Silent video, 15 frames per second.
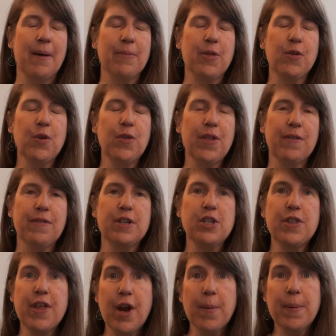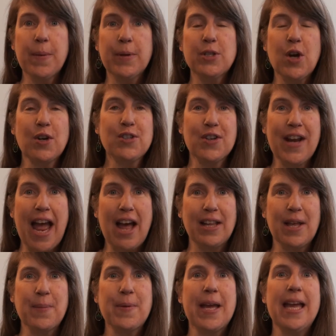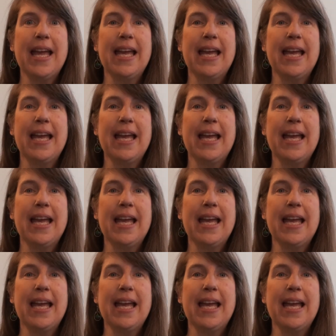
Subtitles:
Through the vision therapy with Dr. Gallop,